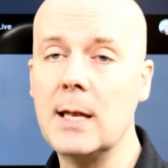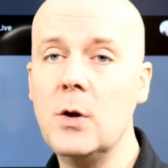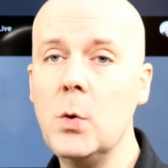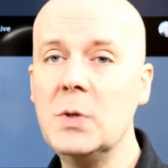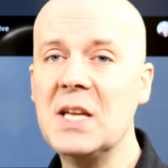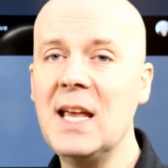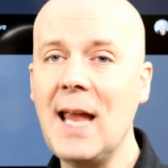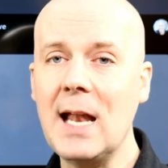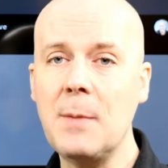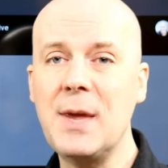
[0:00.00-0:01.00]
a new
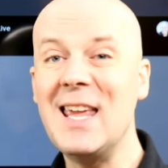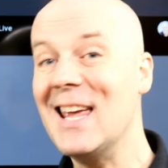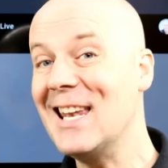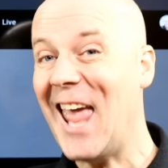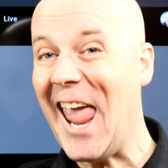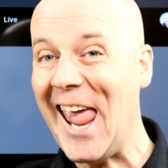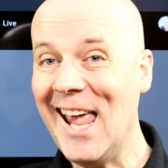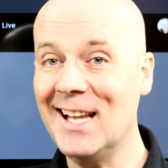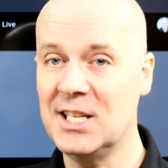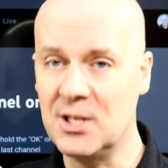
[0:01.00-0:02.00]
1080p
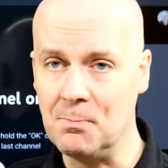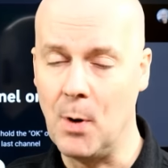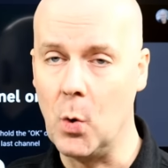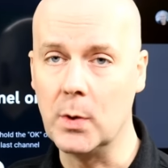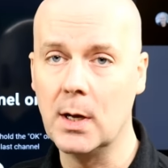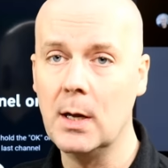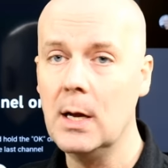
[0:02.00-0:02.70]
enhanced mode.